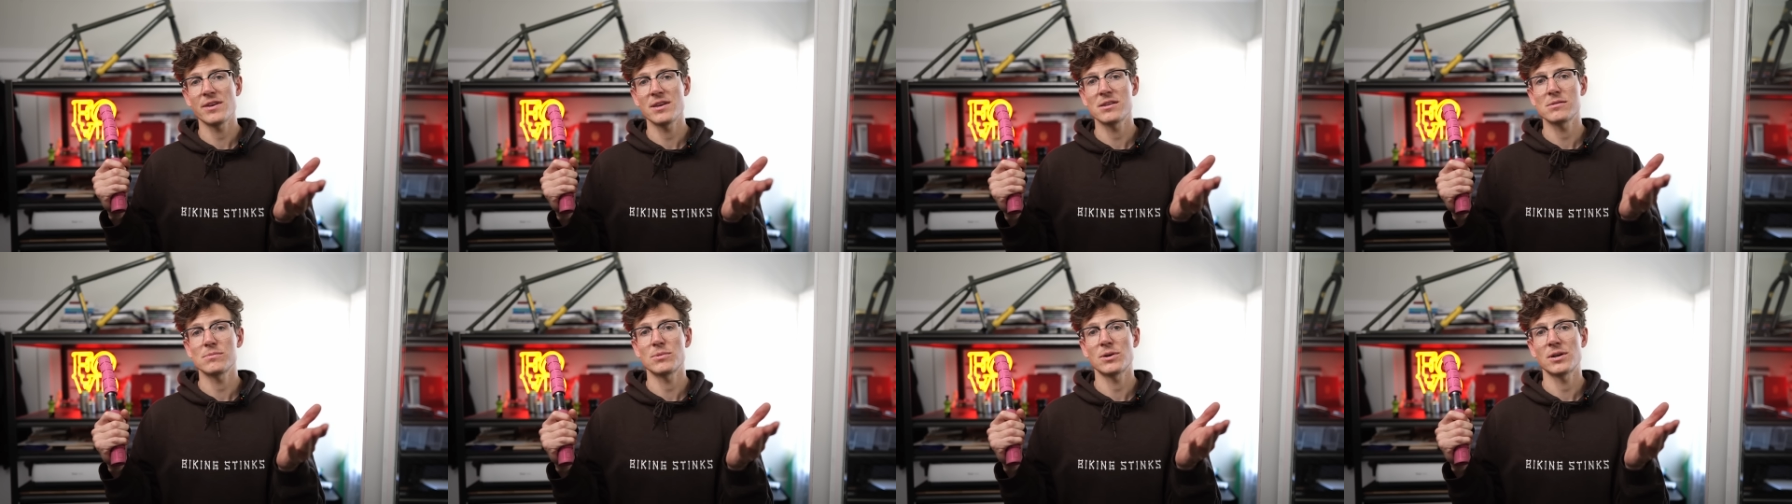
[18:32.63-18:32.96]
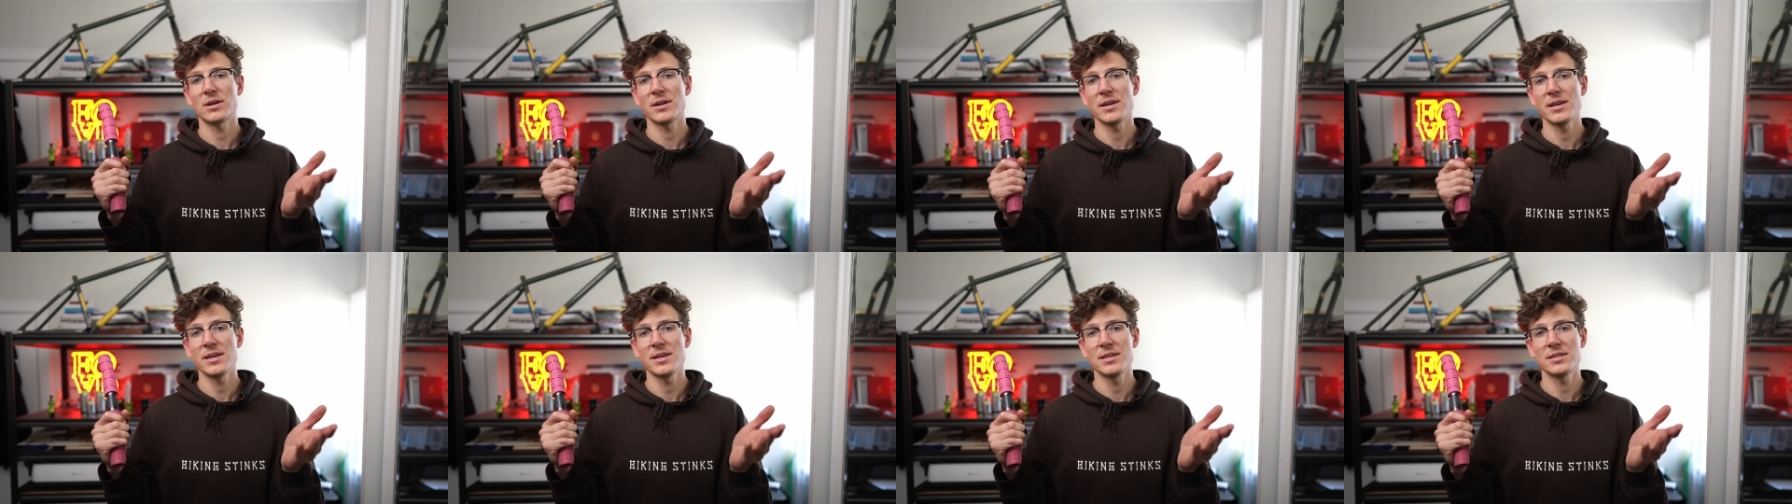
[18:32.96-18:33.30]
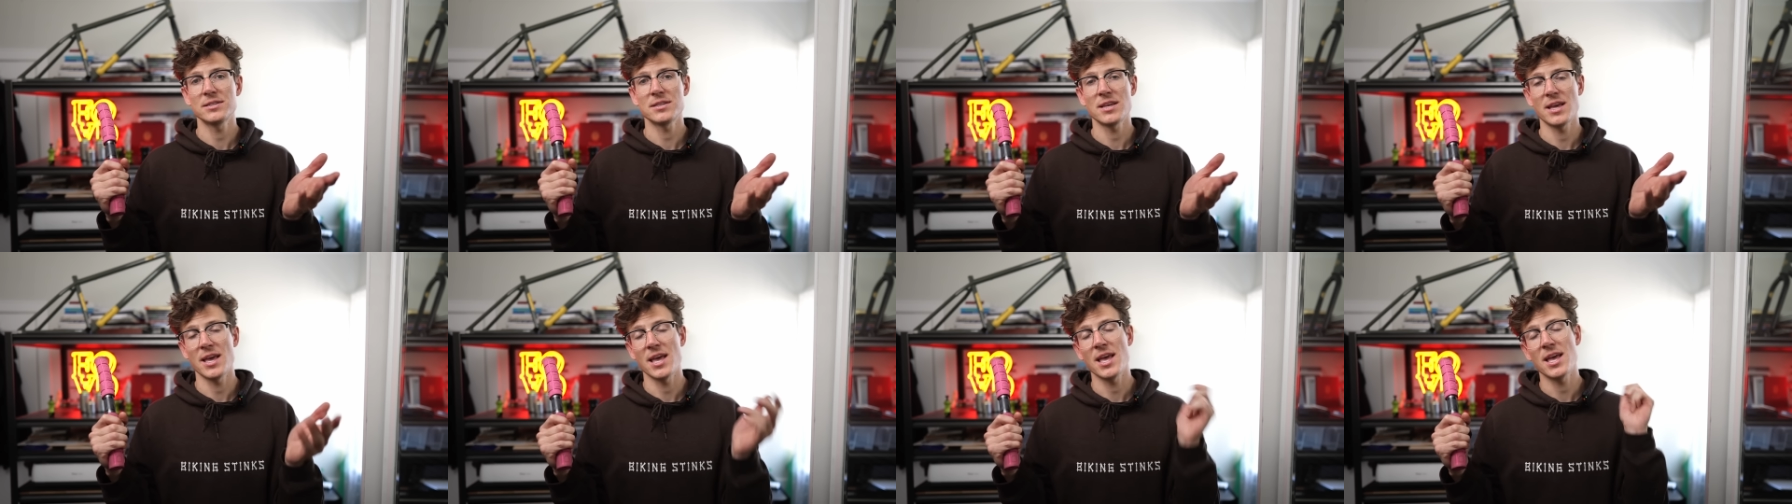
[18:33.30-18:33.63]
handlebar
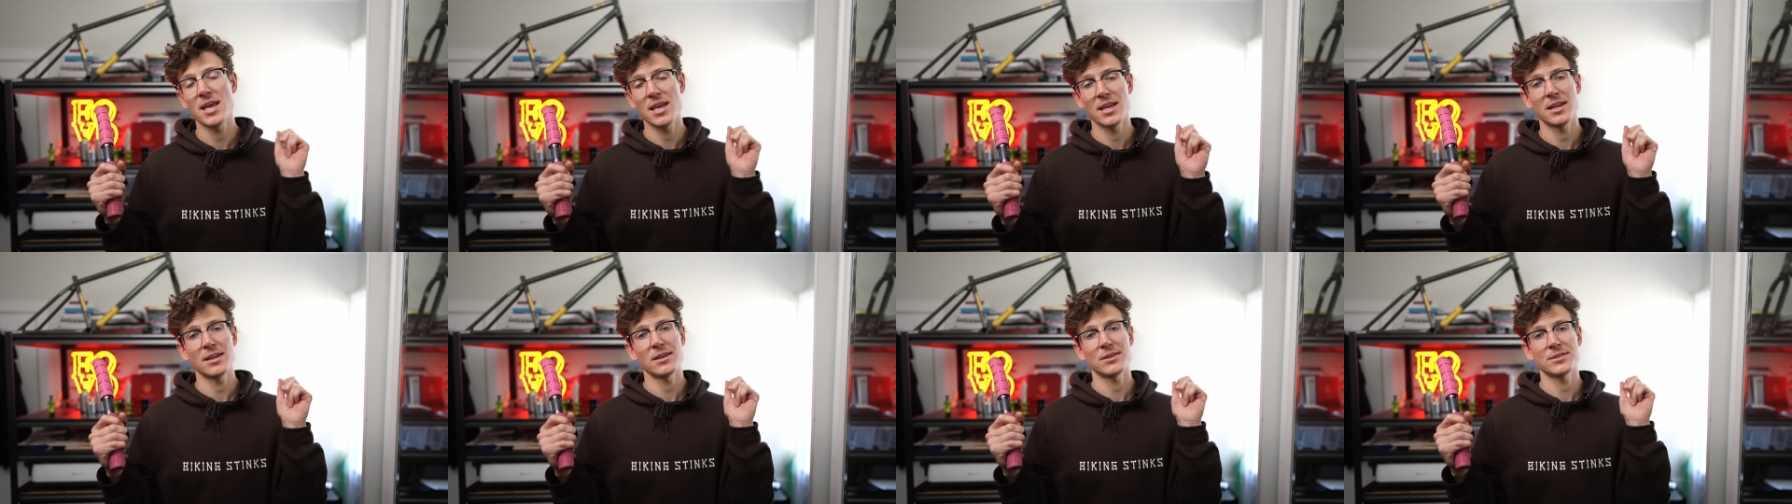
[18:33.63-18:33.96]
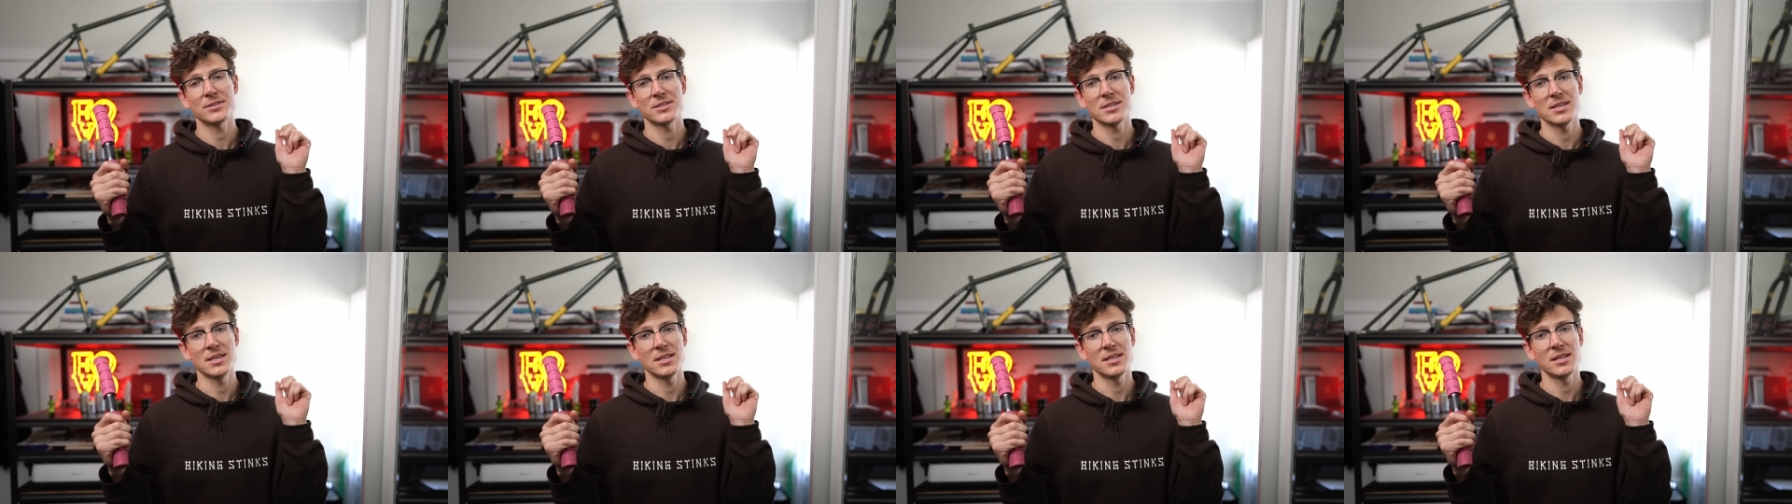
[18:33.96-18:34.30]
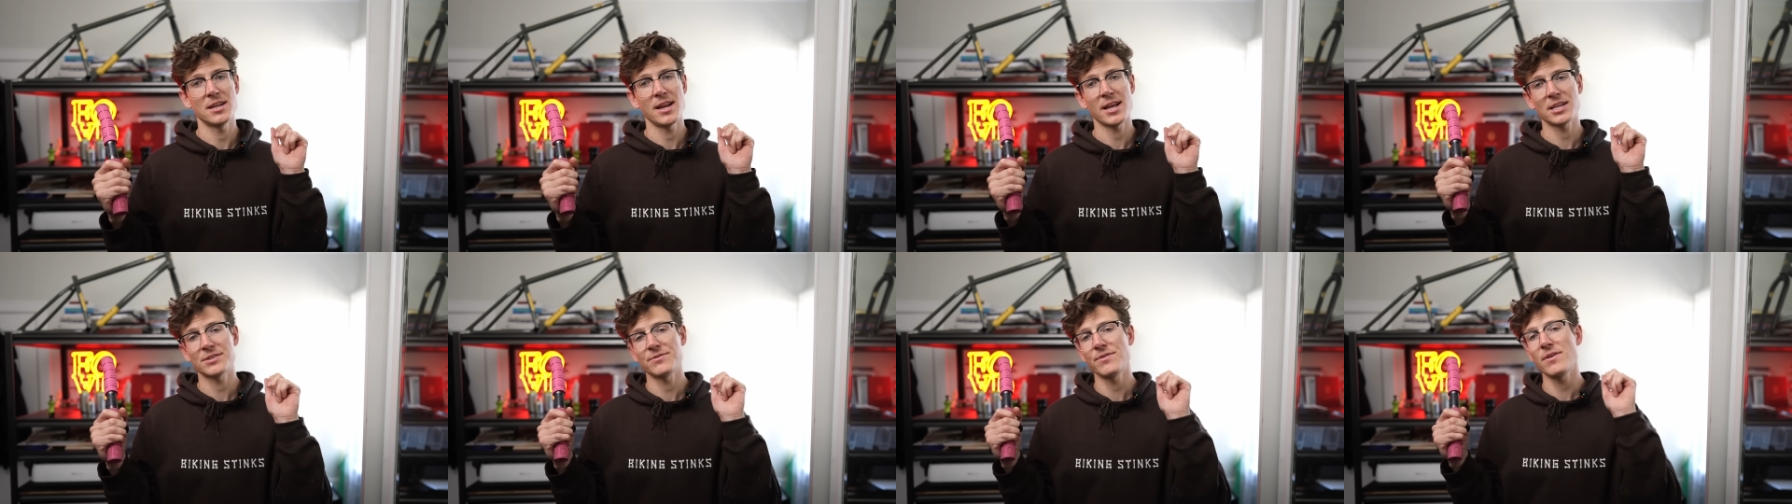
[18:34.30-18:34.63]
is, and I'll see you in
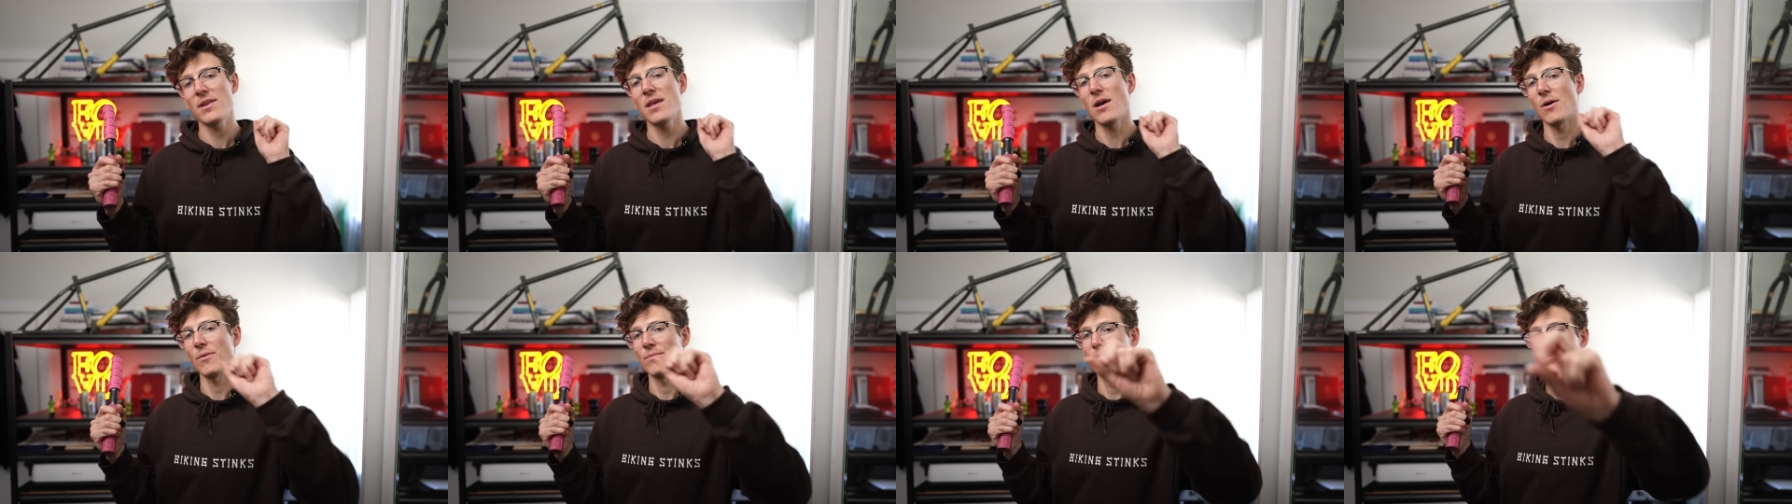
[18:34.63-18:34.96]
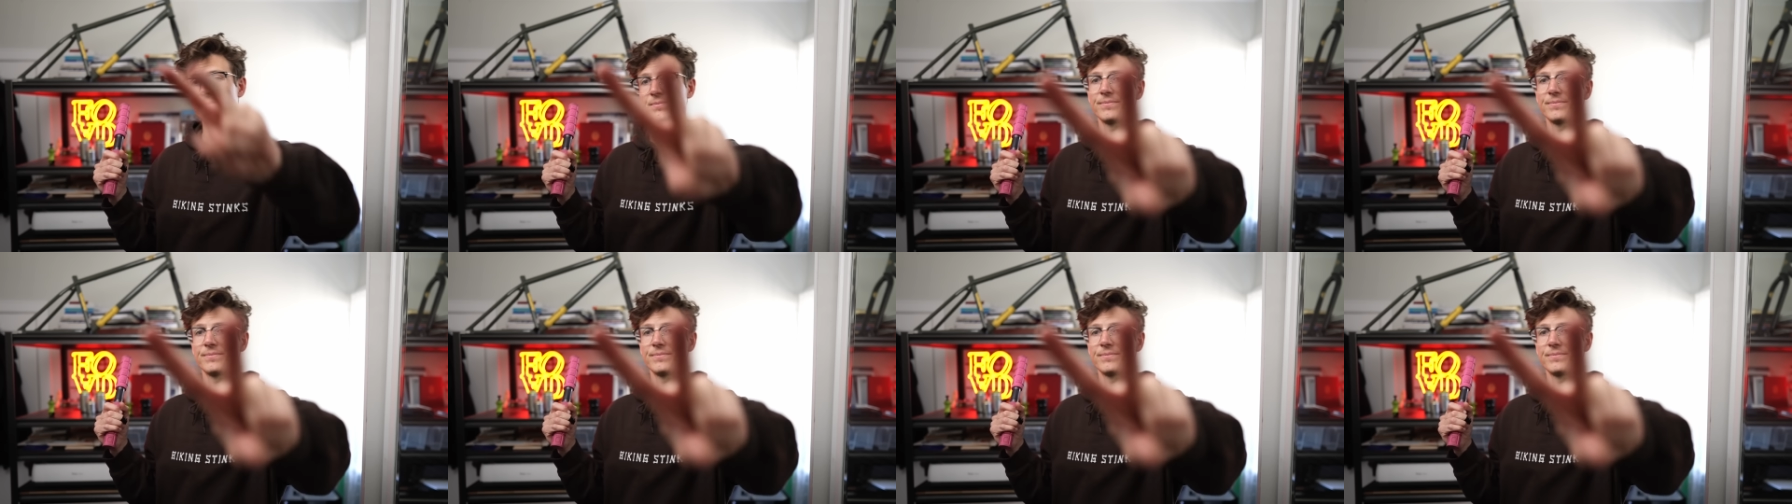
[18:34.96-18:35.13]
the next video.